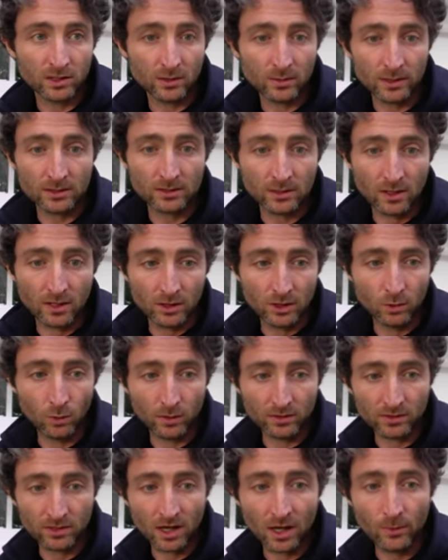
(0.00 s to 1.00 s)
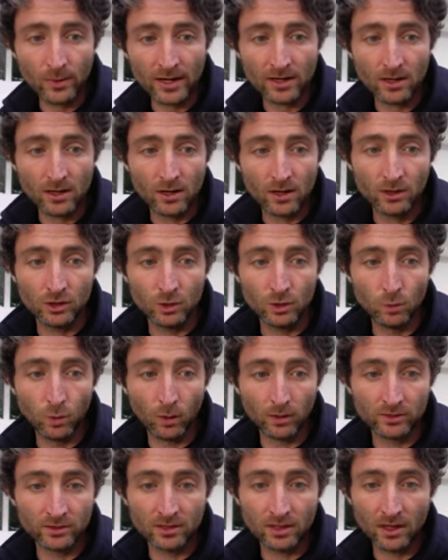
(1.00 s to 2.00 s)
do is you want to go in, you
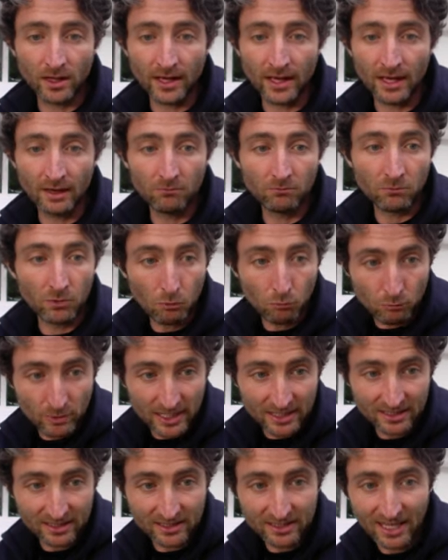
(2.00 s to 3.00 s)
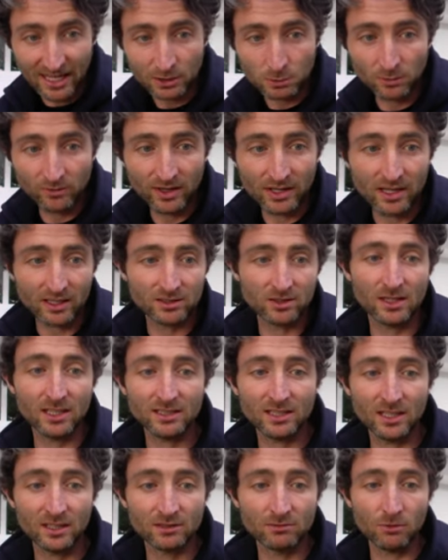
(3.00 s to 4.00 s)
want to uh, read the text within this. So
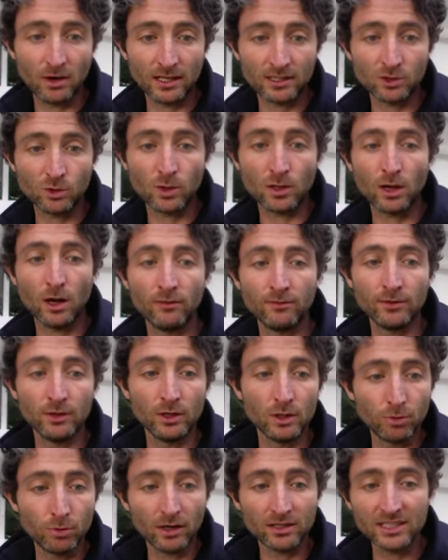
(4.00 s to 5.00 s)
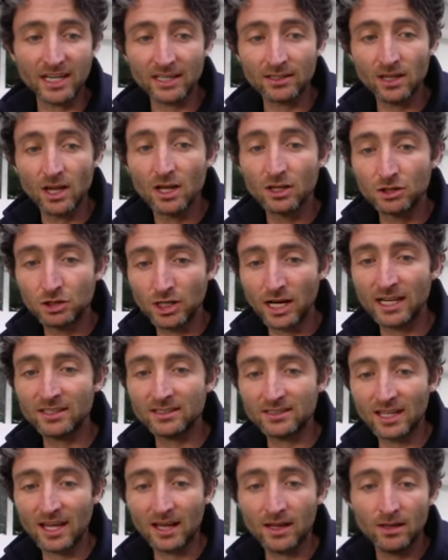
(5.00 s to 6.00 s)
this says, write a quick overview of the project, change
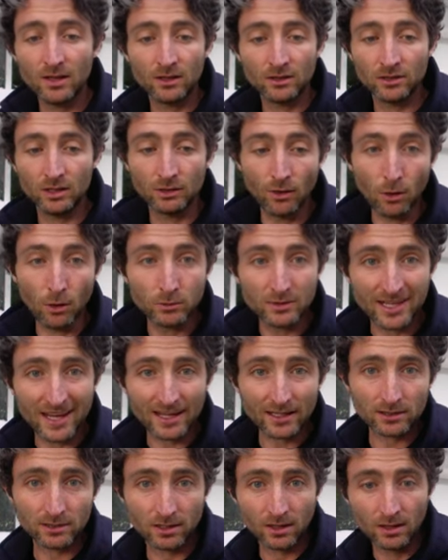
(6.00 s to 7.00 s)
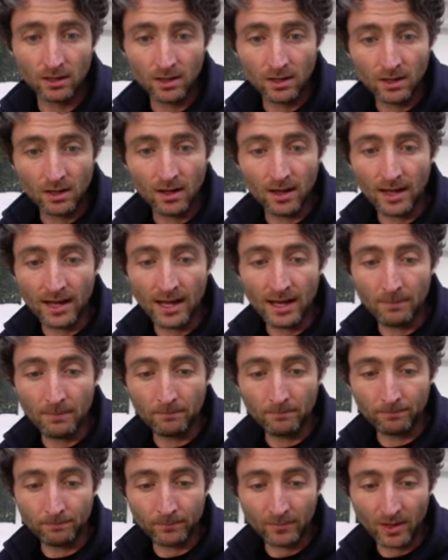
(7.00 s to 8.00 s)
that to your own text. Uh,
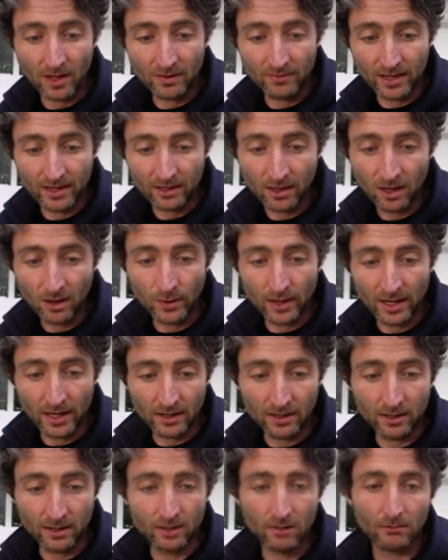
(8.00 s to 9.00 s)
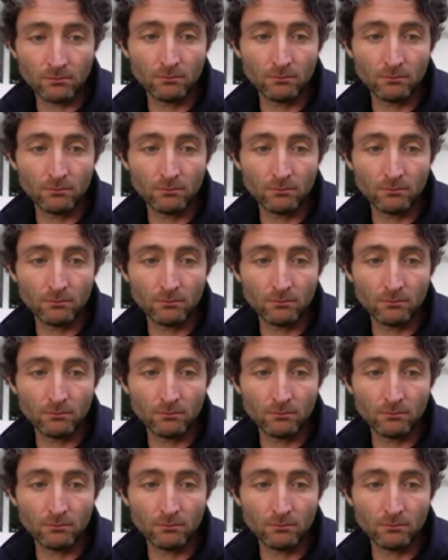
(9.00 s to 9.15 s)
then go in,